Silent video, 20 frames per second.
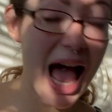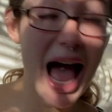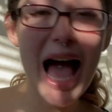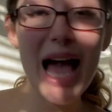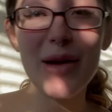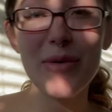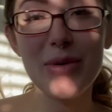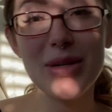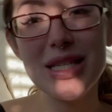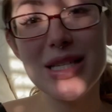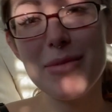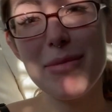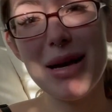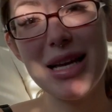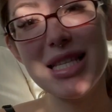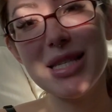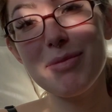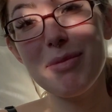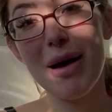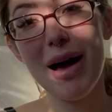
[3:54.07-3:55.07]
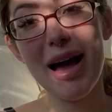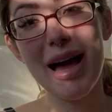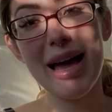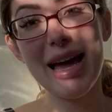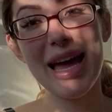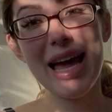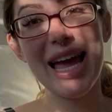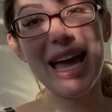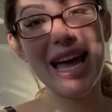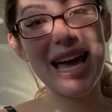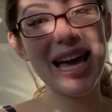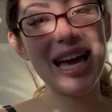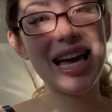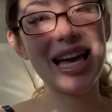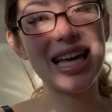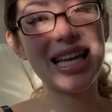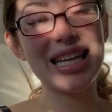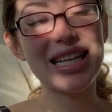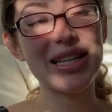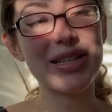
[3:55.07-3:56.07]
I went to Best Buy
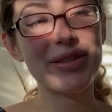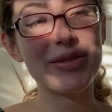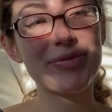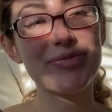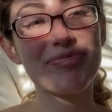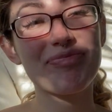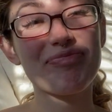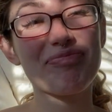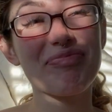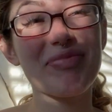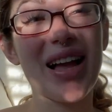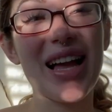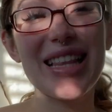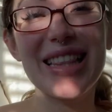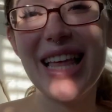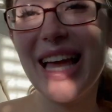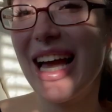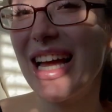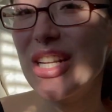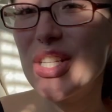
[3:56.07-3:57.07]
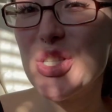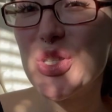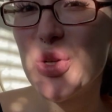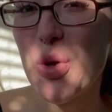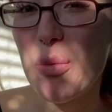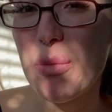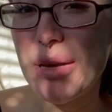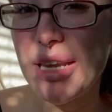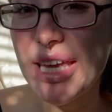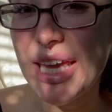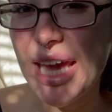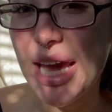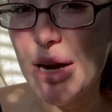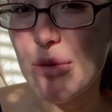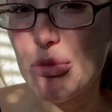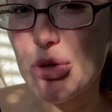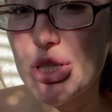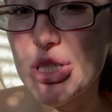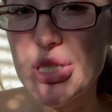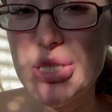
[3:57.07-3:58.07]
and they had so many
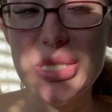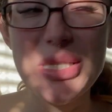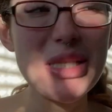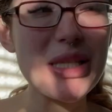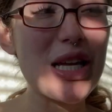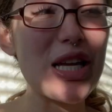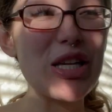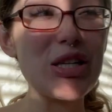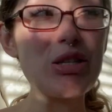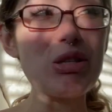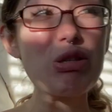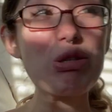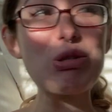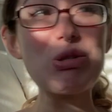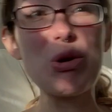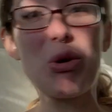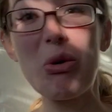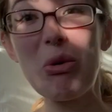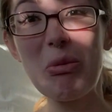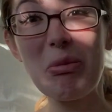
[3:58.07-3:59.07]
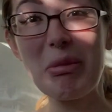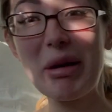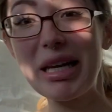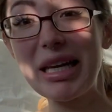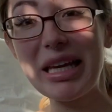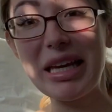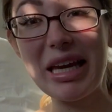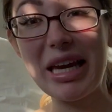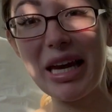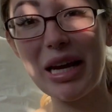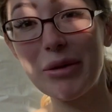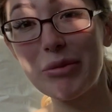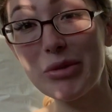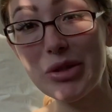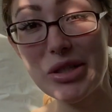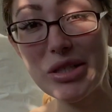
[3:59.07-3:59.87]
cameras. So many cameras.